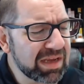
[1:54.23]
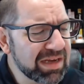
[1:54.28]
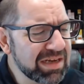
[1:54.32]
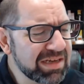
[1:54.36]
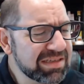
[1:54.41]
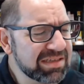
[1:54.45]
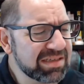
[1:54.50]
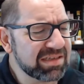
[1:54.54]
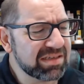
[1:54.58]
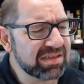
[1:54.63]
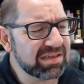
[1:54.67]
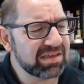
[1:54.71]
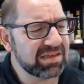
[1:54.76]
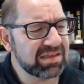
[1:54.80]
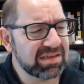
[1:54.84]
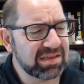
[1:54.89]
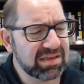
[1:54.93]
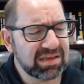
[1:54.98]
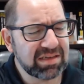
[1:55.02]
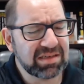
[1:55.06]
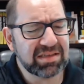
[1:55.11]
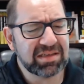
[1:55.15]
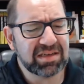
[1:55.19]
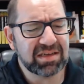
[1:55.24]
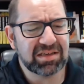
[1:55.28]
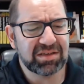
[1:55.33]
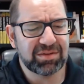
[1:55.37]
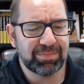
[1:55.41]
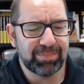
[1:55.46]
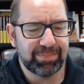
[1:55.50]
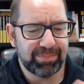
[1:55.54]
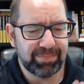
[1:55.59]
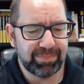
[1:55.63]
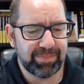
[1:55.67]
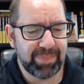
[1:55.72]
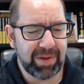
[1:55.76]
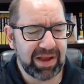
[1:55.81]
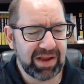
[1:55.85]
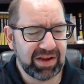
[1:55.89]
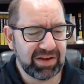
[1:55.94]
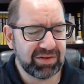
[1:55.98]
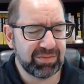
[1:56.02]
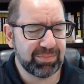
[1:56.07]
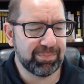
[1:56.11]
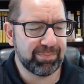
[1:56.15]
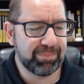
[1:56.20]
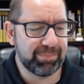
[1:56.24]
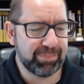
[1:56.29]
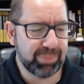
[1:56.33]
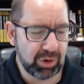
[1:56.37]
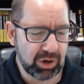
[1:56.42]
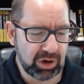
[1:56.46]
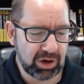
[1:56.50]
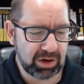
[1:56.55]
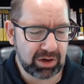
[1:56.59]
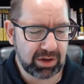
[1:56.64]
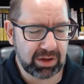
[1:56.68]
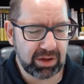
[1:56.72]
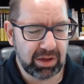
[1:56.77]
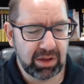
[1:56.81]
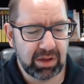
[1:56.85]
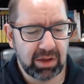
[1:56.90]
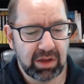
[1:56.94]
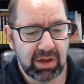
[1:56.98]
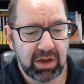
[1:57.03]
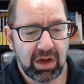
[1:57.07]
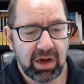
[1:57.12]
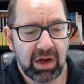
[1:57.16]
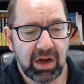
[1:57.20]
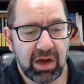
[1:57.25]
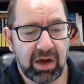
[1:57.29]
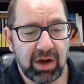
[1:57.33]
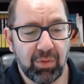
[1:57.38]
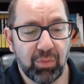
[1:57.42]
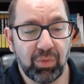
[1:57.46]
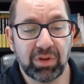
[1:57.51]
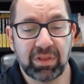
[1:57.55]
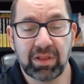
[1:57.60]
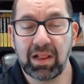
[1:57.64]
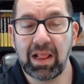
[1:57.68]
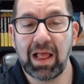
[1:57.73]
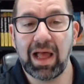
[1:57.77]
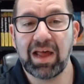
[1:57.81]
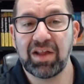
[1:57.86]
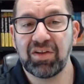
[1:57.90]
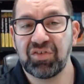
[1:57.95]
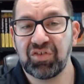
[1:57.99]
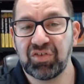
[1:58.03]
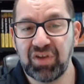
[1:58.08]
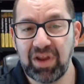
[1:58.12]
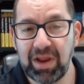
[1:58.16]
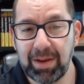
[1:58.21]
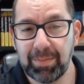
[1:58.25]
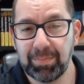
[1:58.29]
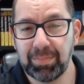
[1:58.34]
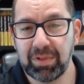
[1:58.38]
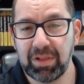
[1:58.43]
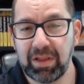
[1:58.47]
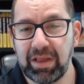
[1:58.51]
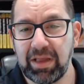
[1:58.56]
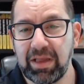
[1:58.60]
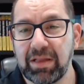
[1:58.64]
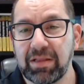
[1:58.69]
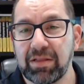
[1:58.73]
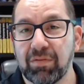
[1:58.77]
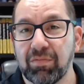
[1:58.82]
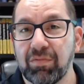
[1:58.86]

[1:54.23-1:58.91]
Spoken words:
it's a statistics based book with a lot of sampling.